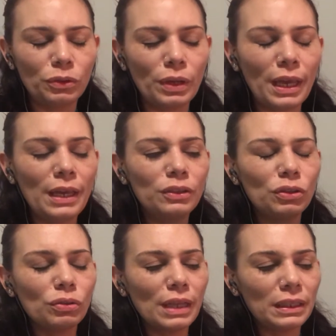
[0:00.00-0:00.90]
okay?
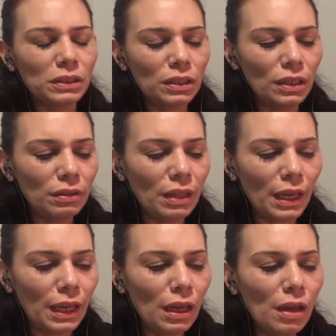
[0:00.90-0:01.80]
So that's a good
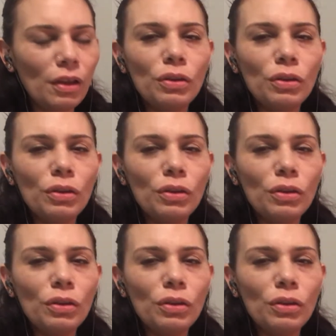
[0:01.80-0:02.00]
thing.